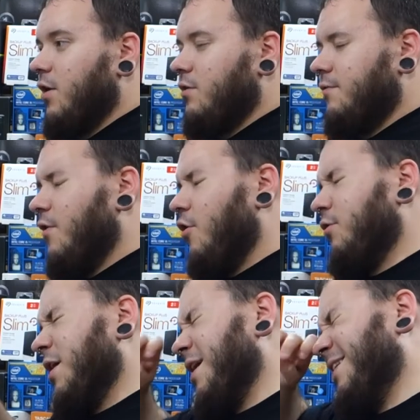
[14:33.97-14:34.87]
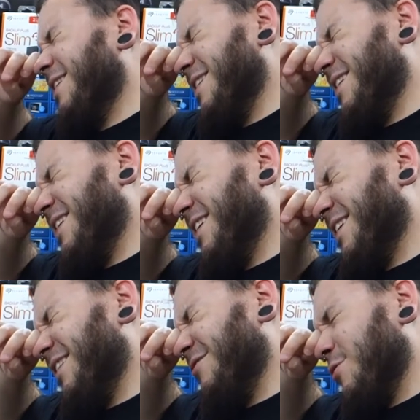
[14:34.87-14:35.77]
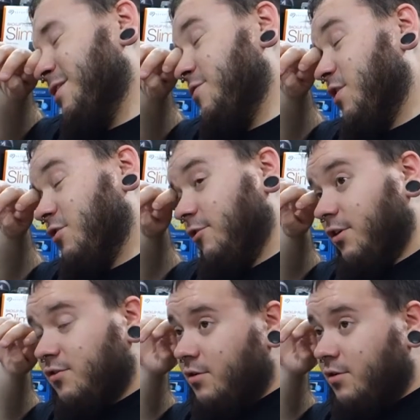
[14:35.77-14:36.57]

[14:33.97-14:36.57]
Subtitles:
if you get the phone and I think it's DirecTV service.